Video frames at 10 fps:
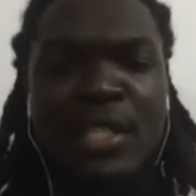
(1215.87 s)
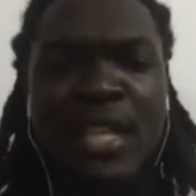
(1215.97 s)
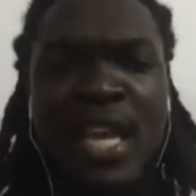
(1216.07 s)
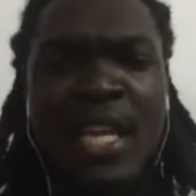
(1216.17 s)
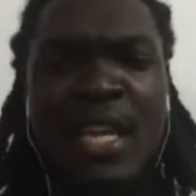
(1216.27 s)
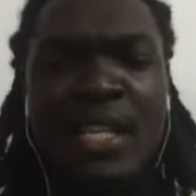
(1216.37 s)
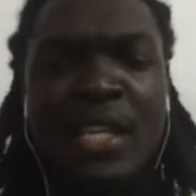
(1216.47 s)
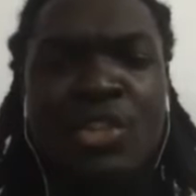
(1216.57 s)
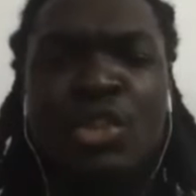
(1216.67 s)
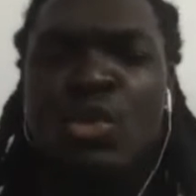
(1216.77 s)
then
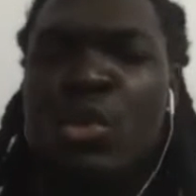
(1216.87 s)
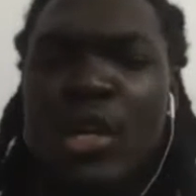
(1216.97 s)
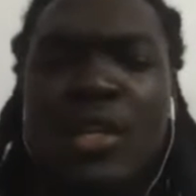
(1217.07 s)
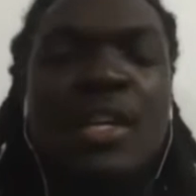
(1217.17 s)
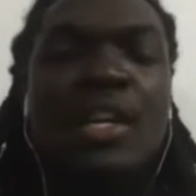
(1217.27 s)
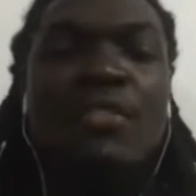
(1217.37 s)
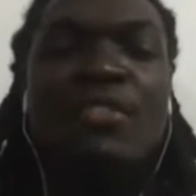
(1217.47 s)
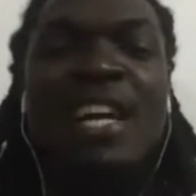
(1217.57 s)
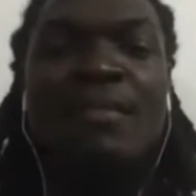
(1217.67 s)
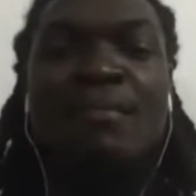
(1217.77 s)
sure, right?